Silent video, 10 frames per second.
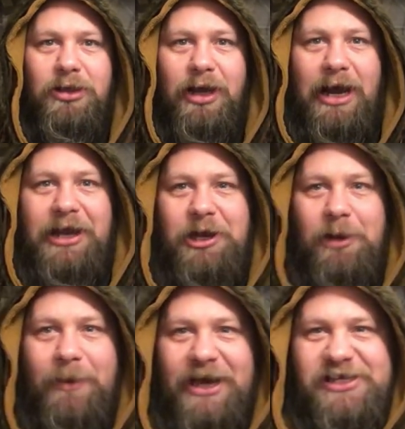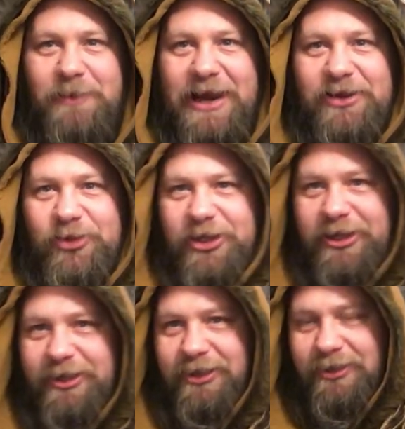I hereby smite
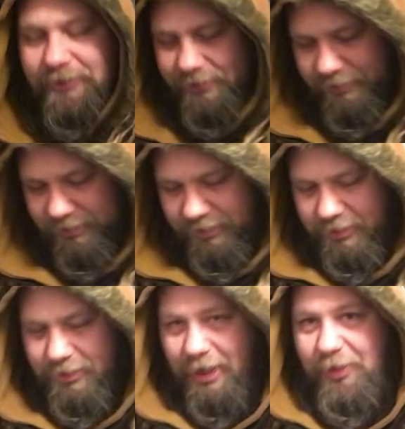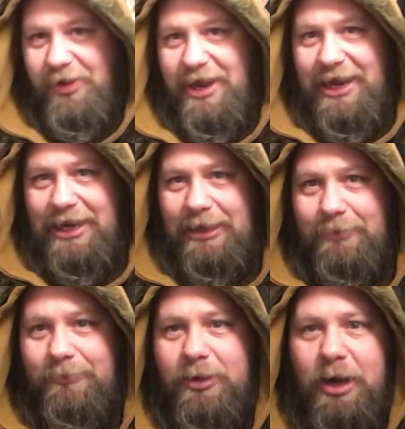thee in the
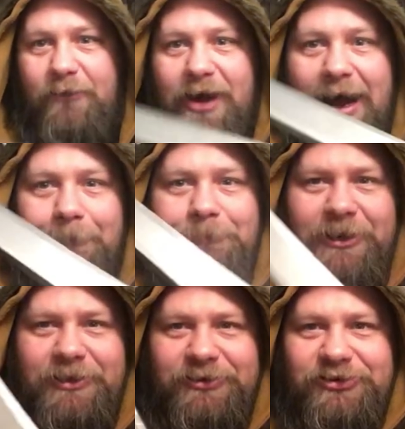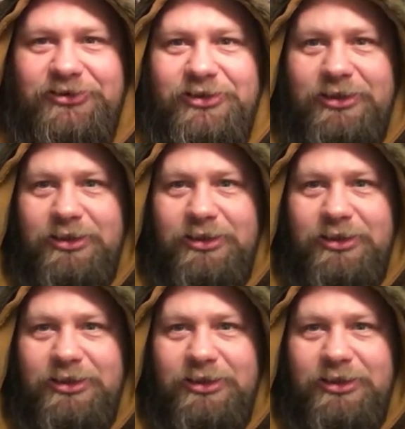name of Hopkins,